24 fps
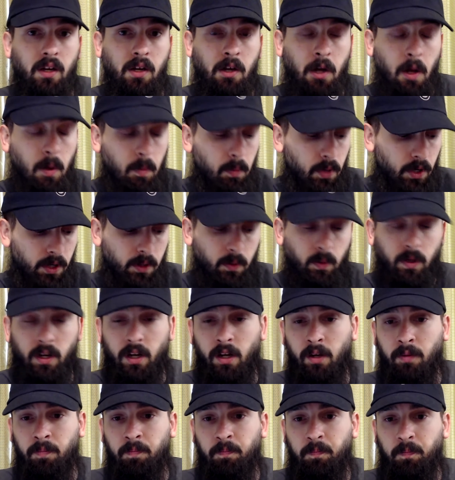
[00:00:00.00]
Pretty
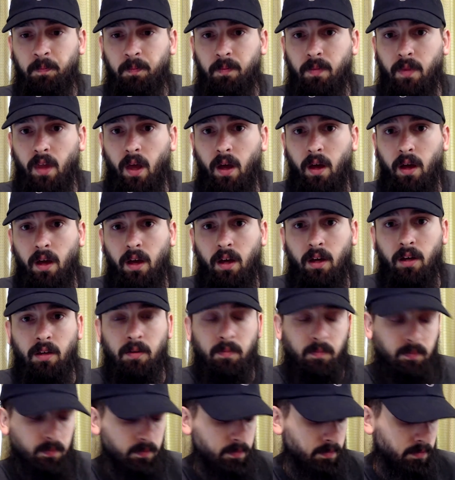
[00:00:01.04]
wild.
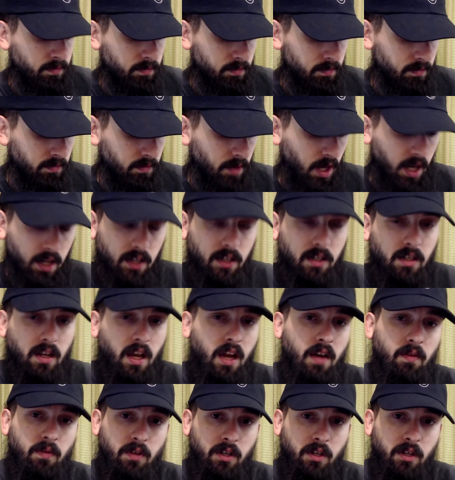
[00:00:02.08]
I didn't have any